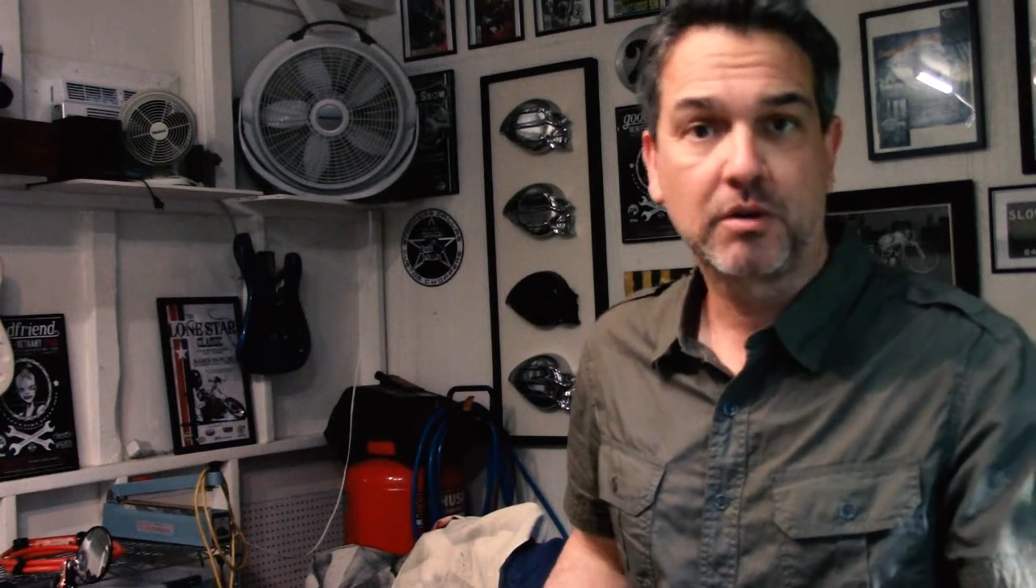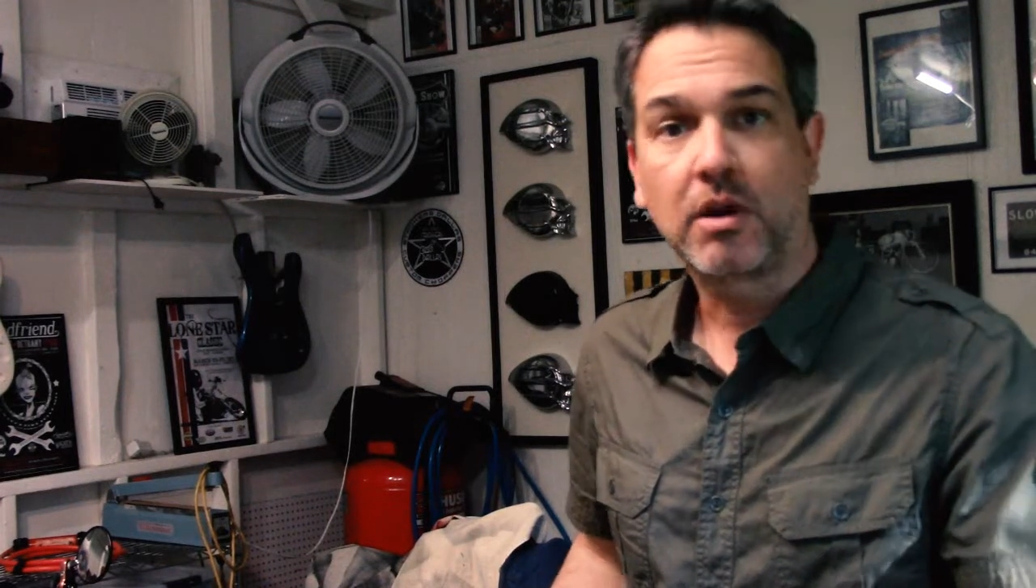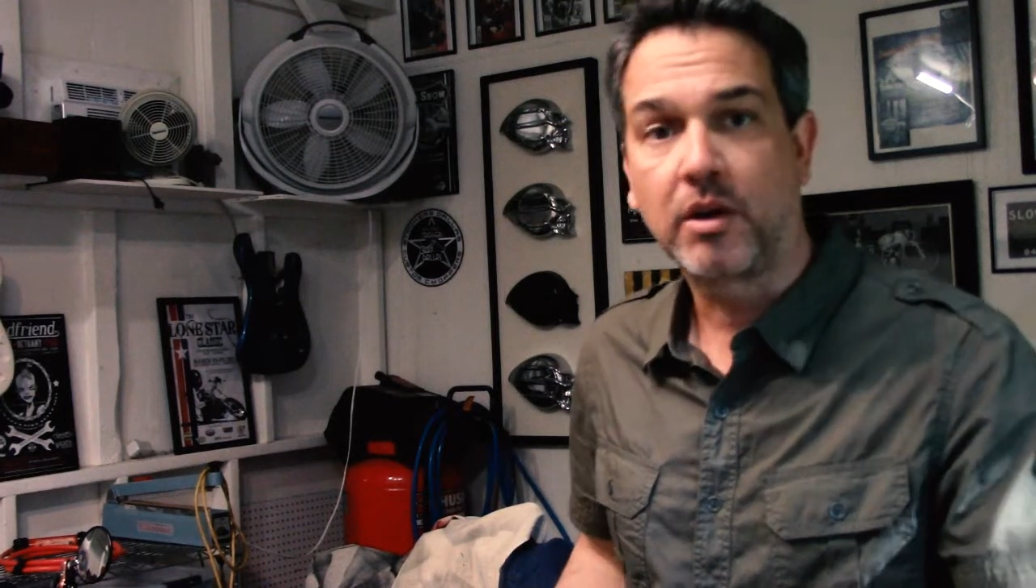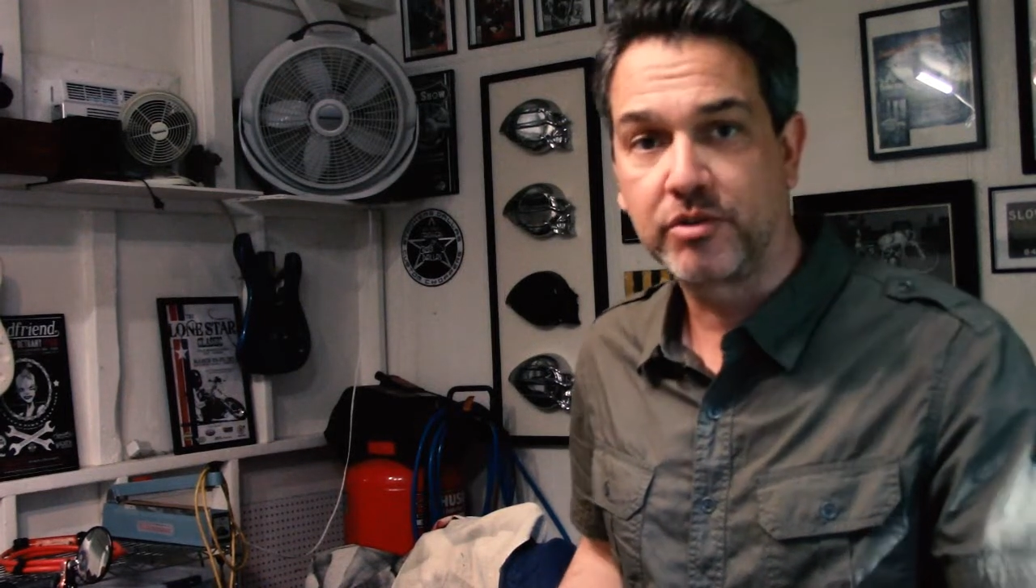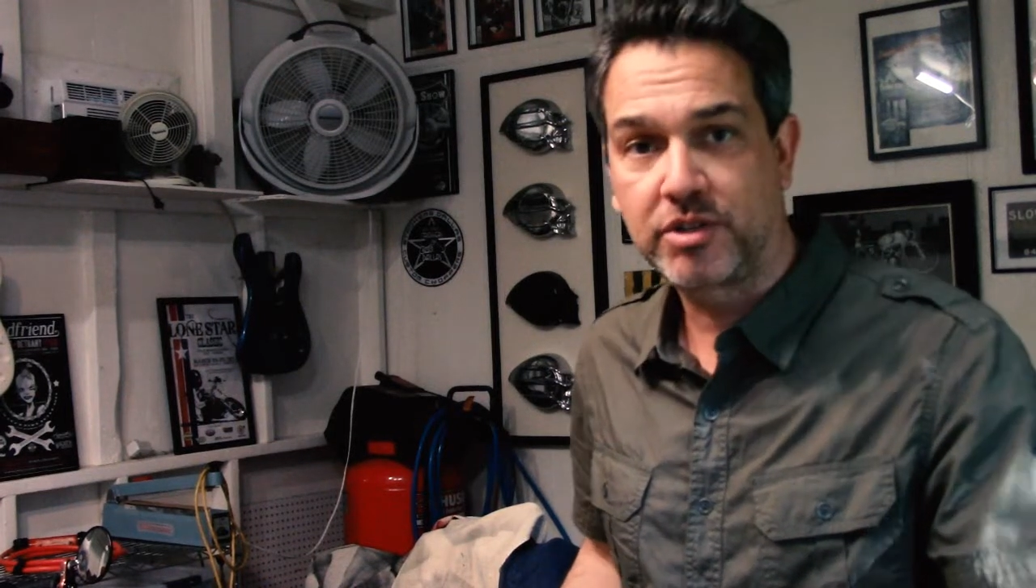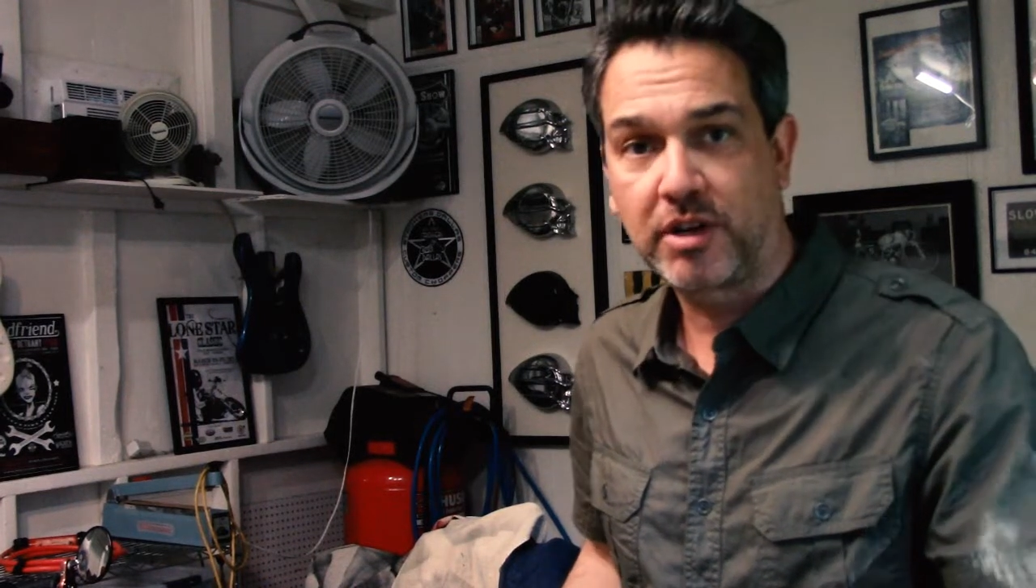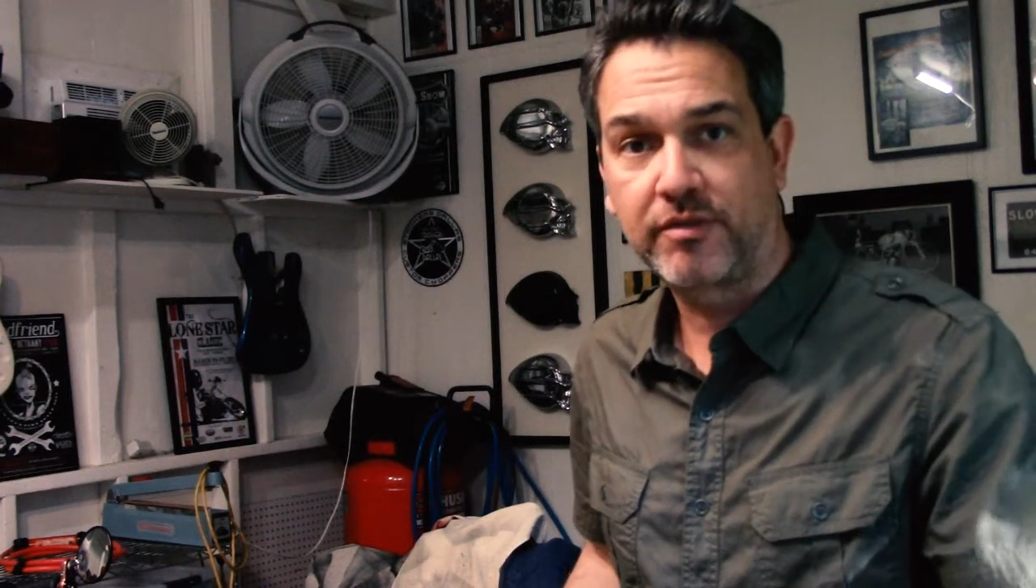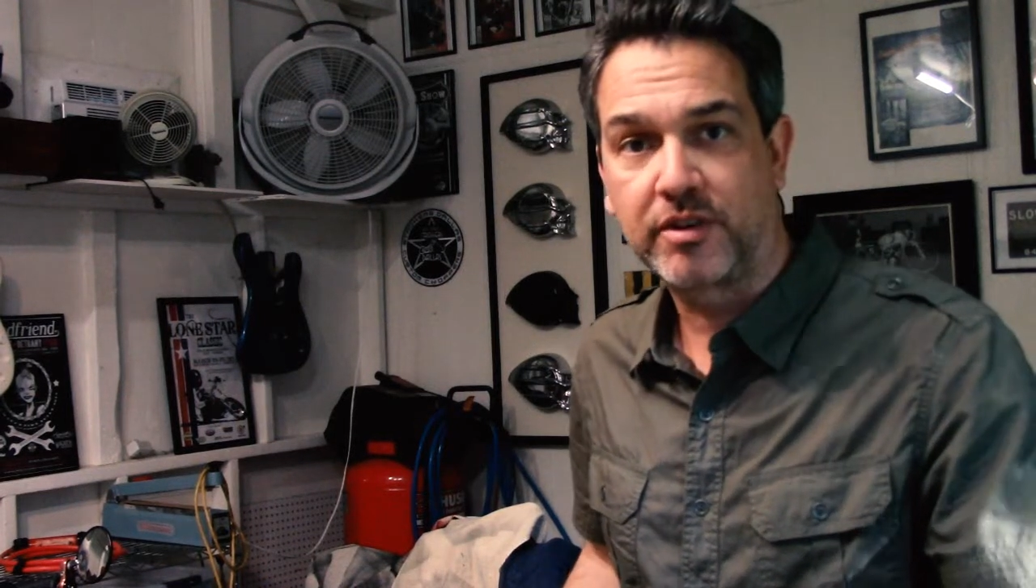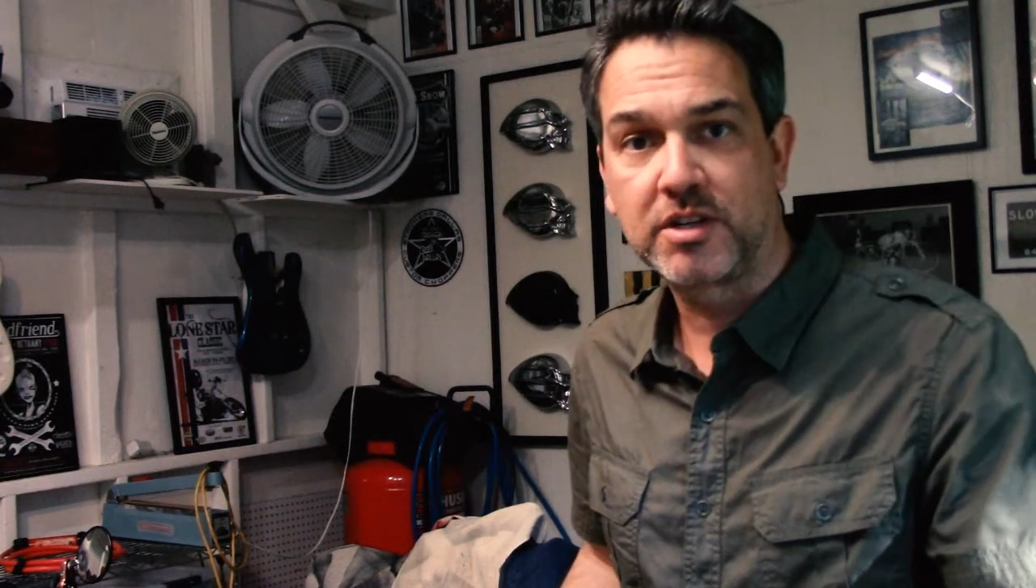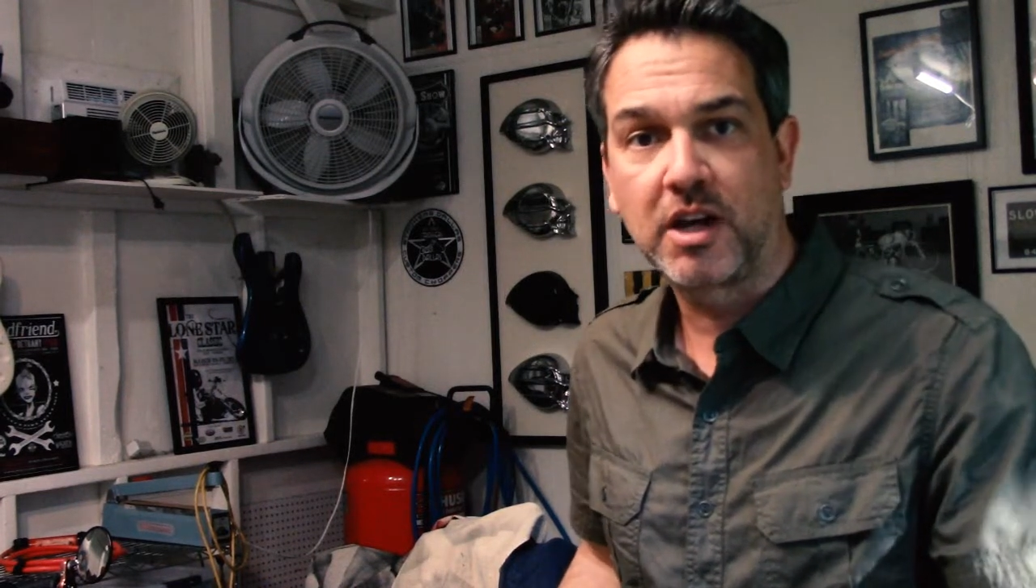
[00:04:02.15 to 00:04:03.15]
other stuff
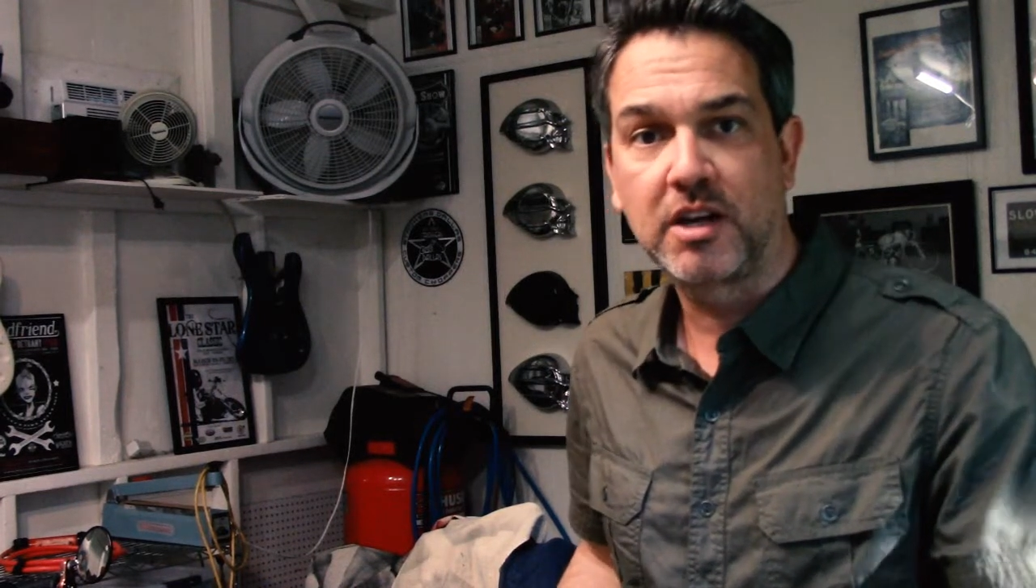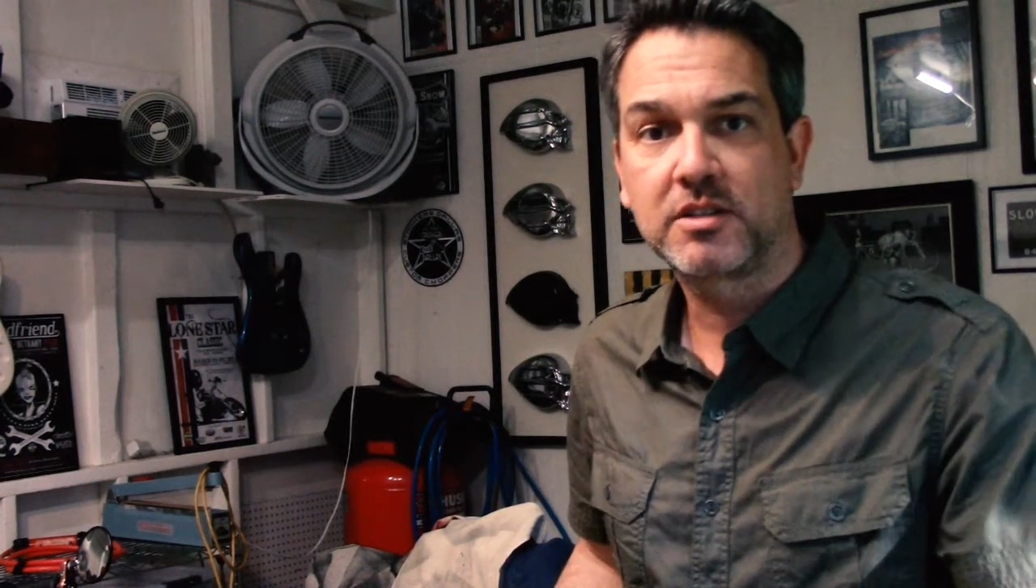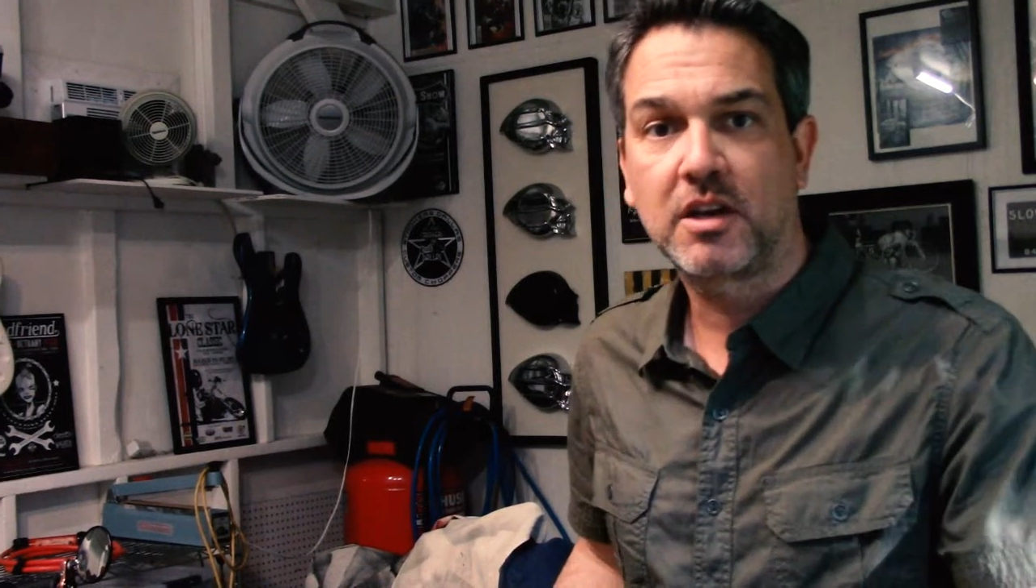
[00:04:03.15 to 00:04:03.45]
that does.